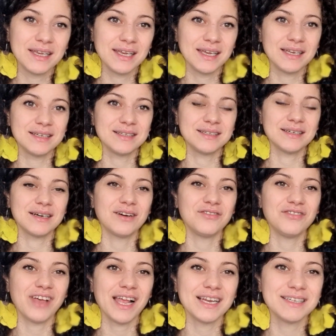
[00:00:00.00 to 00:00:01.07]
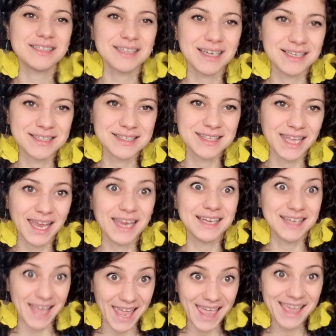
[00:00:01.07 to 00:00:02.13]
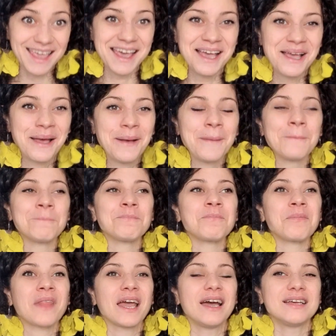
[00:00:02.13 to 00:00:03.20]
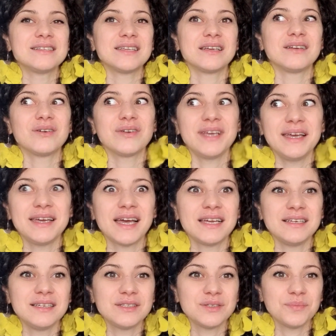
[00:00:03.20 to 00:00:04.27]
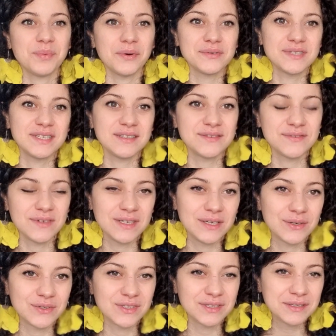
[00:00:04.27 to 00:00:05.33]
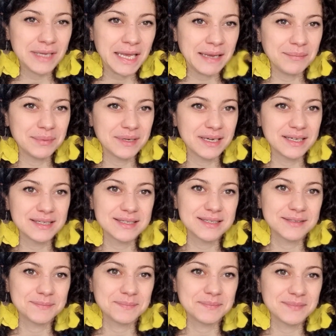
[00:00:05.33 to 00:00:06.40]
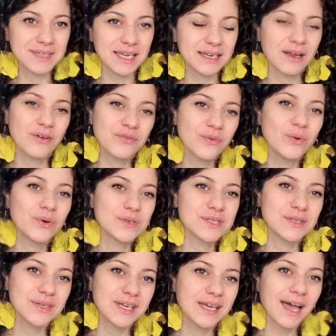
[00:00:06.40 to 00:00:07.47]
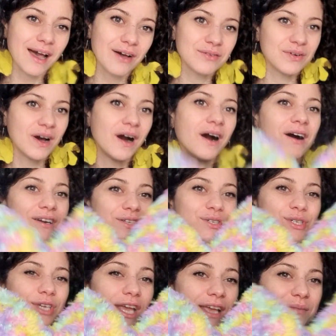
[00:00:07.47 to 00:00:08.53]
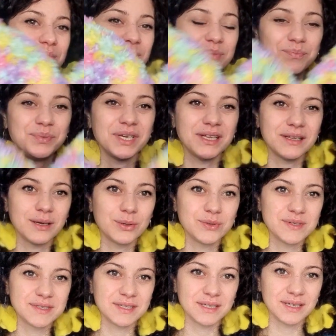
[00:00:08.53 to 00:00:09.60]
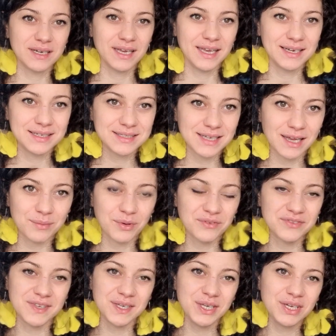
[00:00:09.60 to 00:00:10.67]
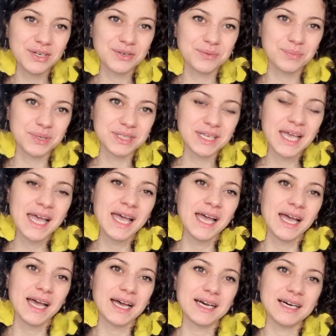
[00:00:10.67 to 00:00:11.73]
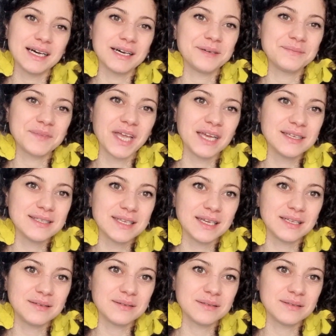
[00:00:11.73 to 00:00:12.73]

in the Valentine's Day I said, okay, I need to post this video today, because then of course you can have heart-shaped pillows any time of the year, but I said,